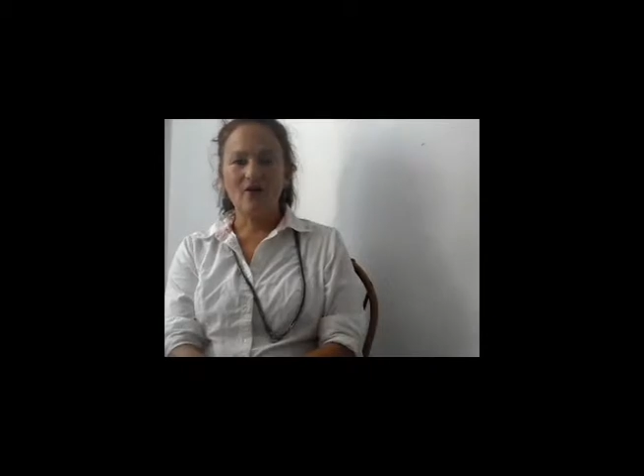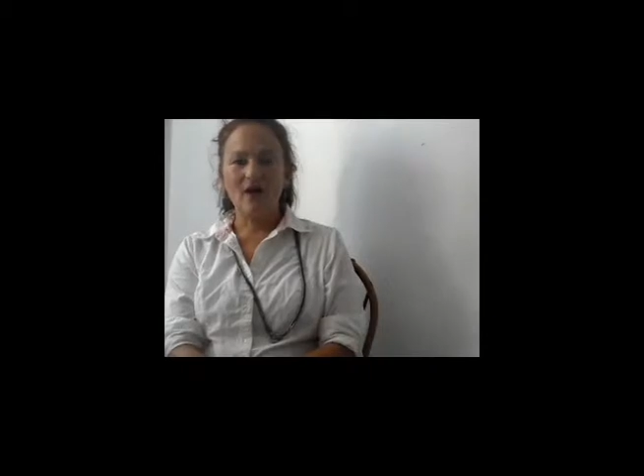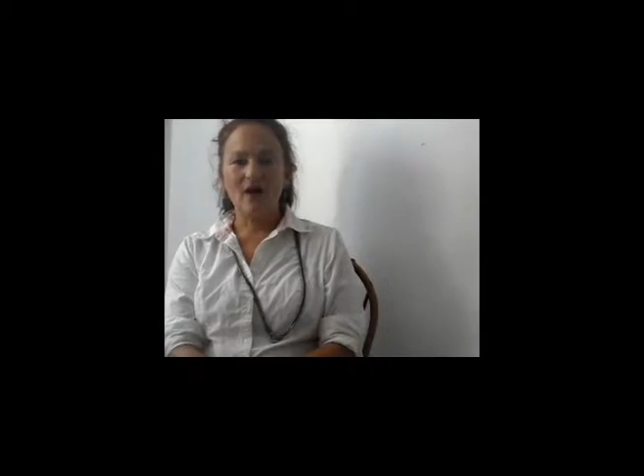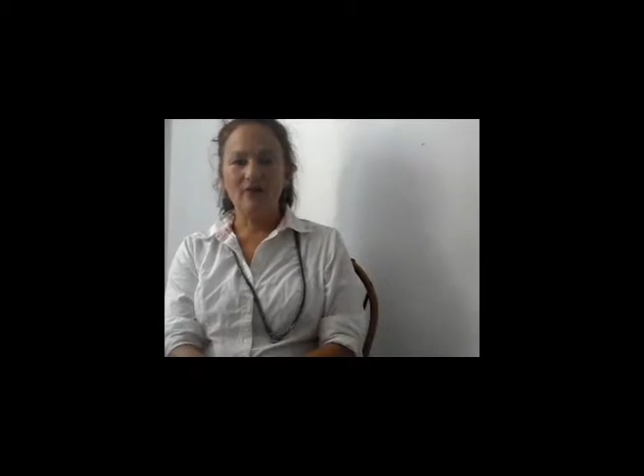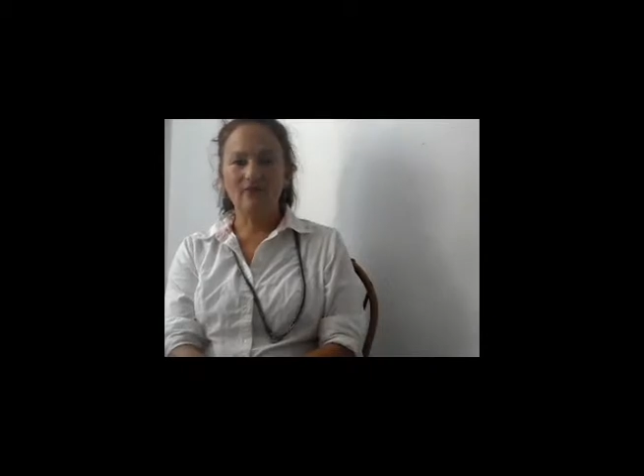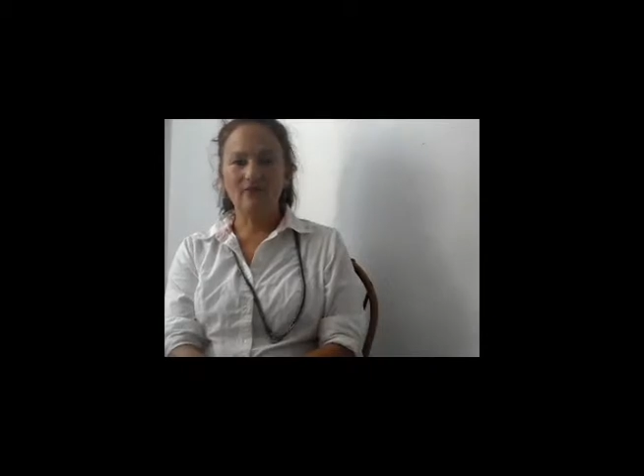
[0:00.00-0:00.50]

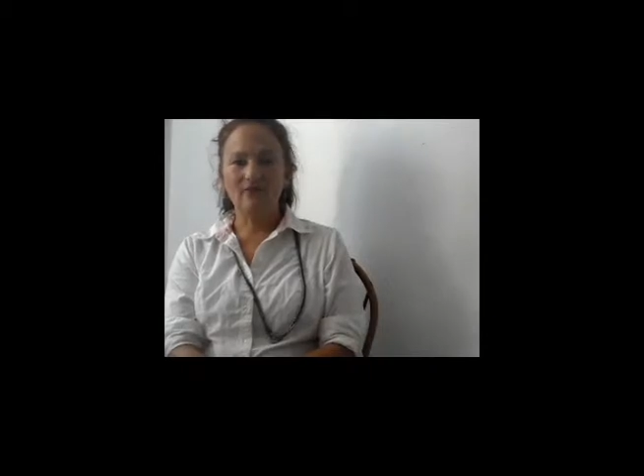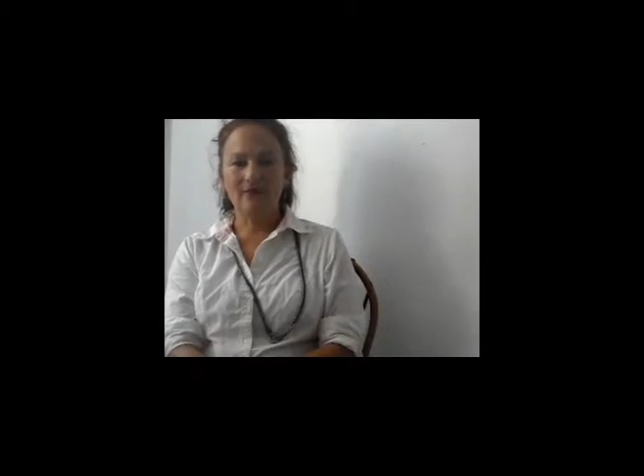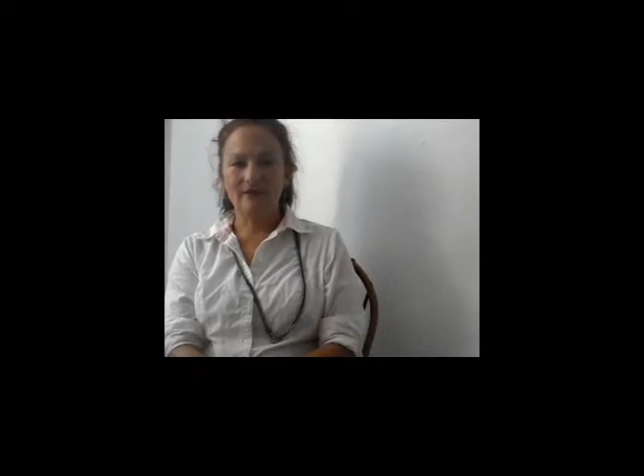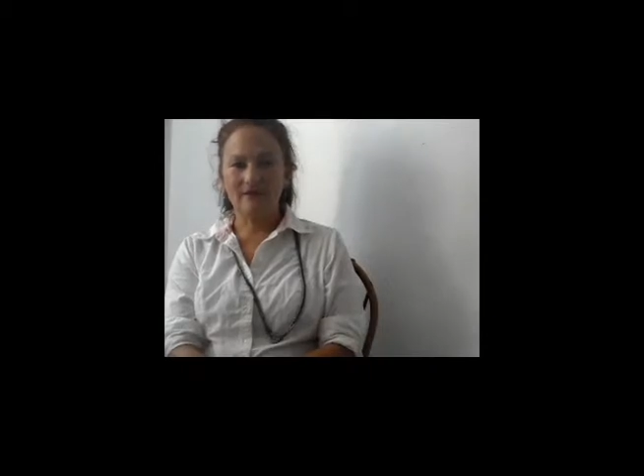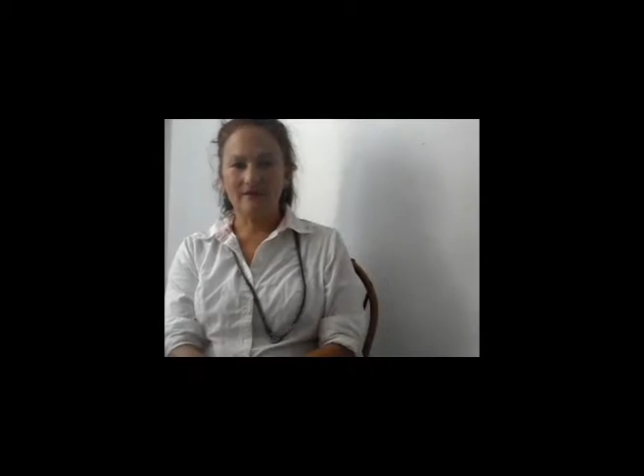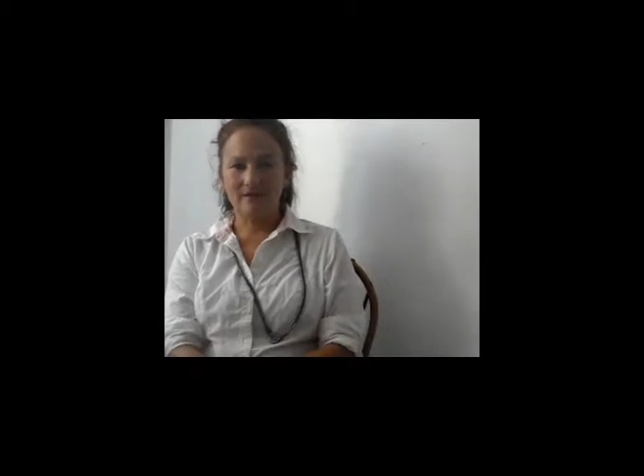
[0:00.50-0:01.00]

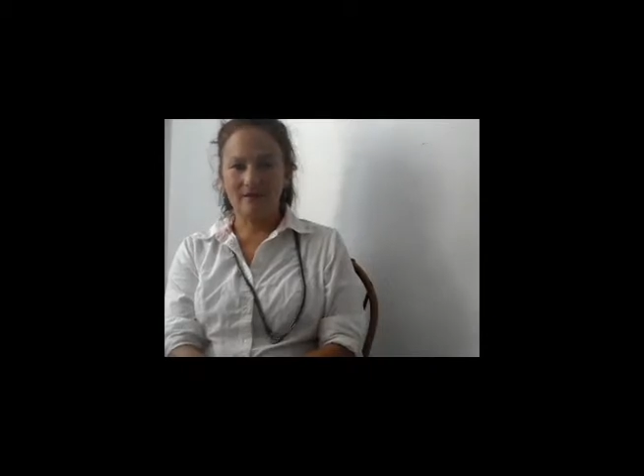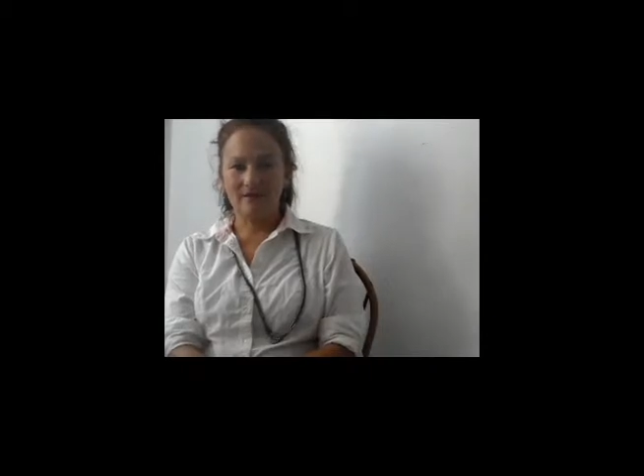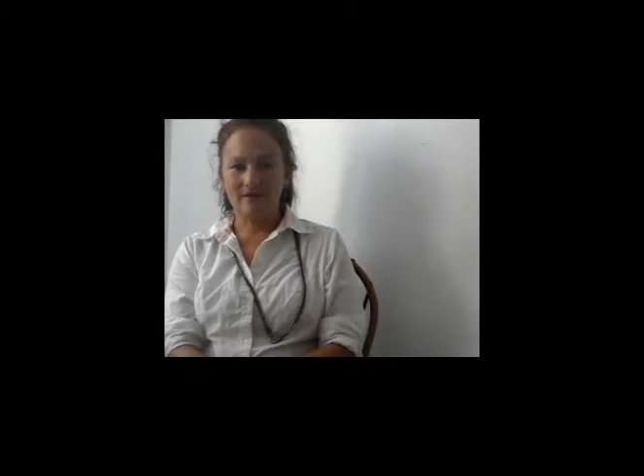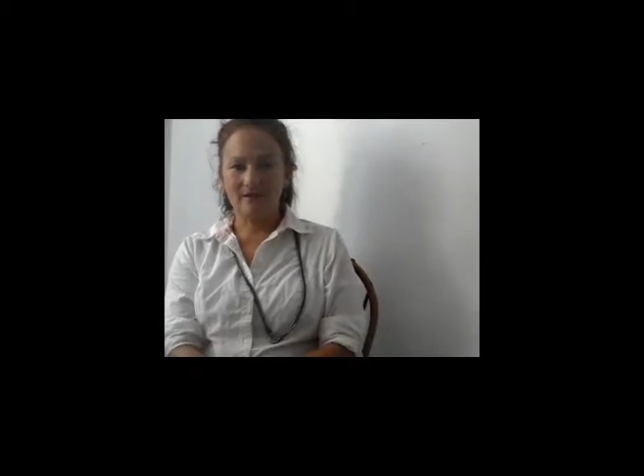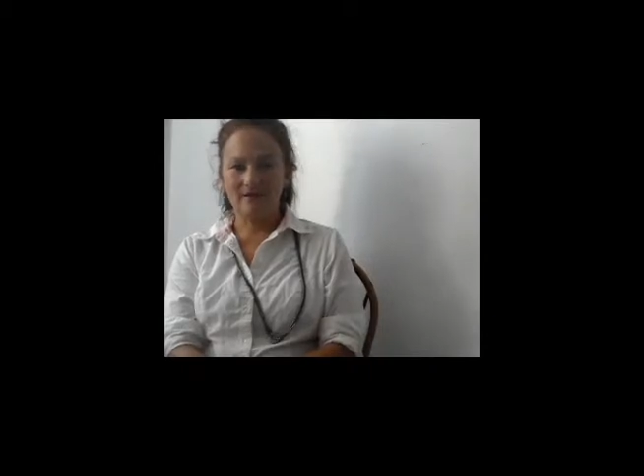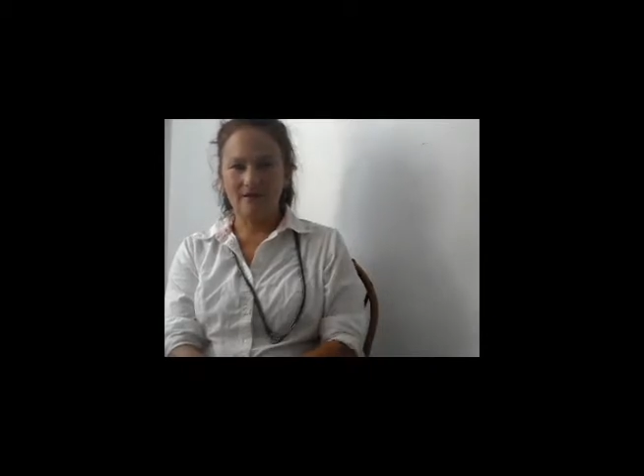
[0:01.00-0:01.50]
conflict that it
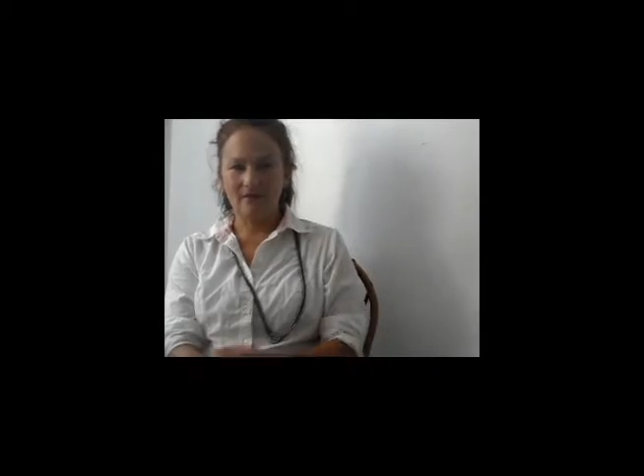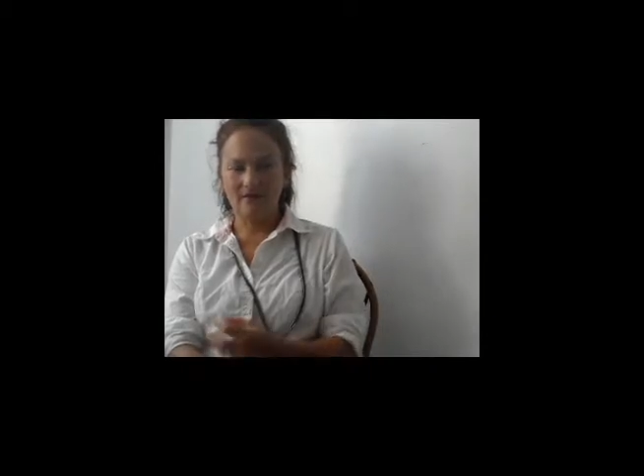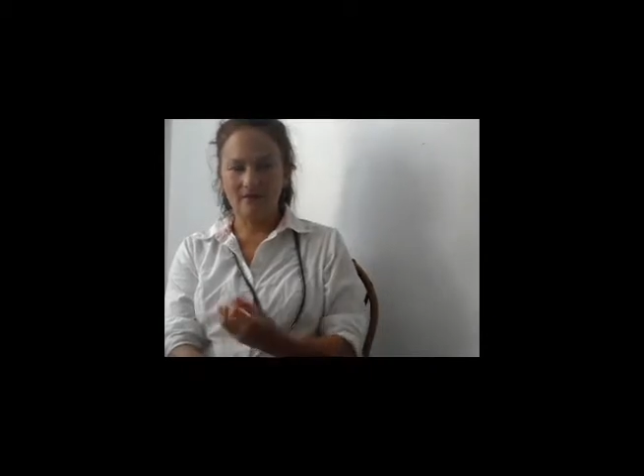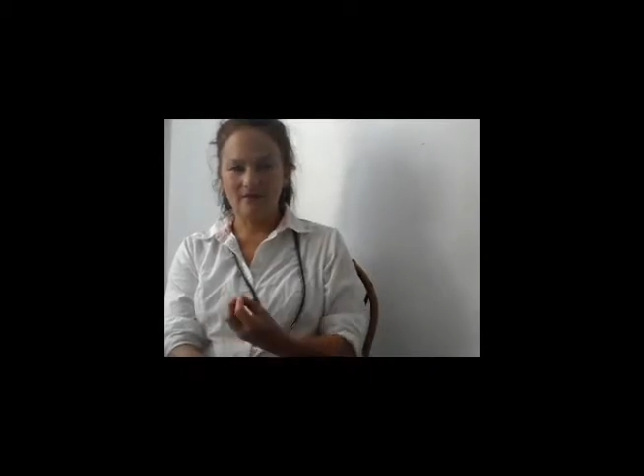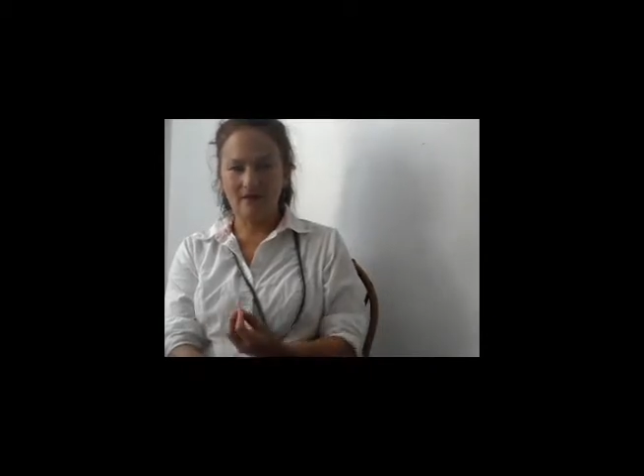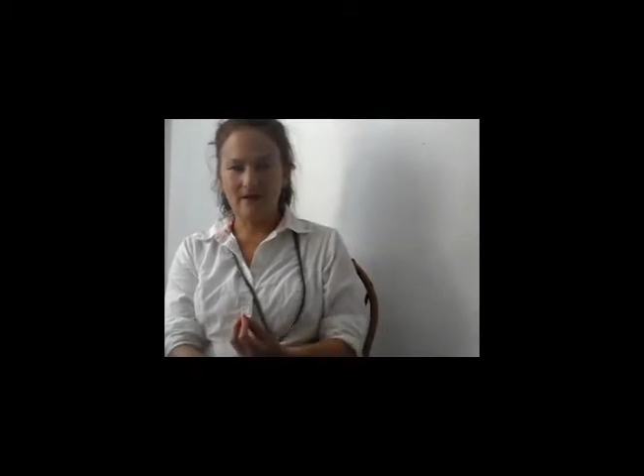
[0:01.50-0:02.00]

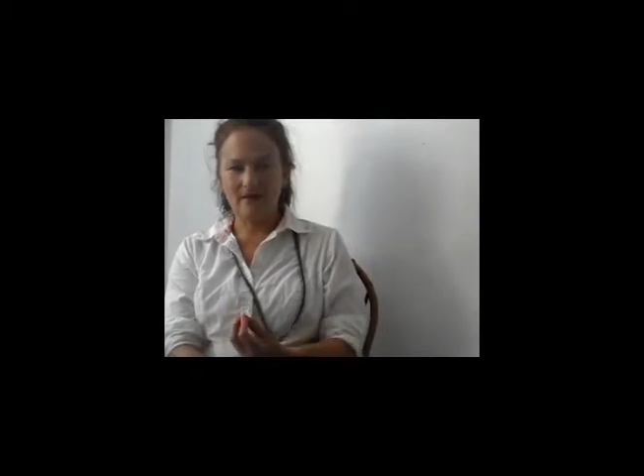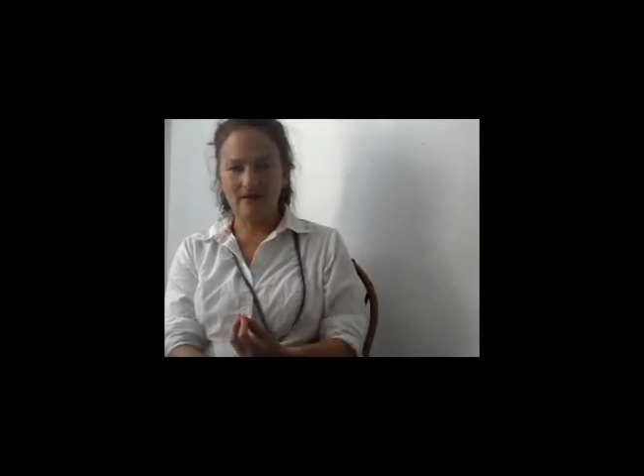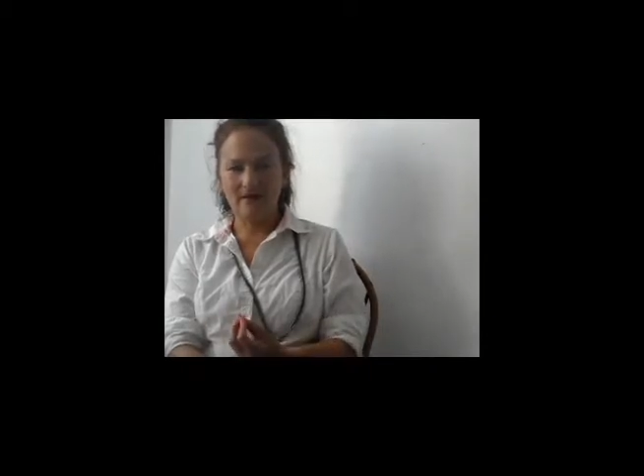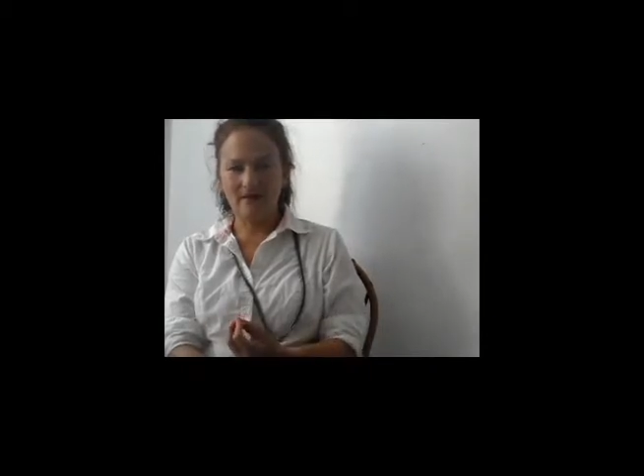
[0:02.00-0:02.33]
relates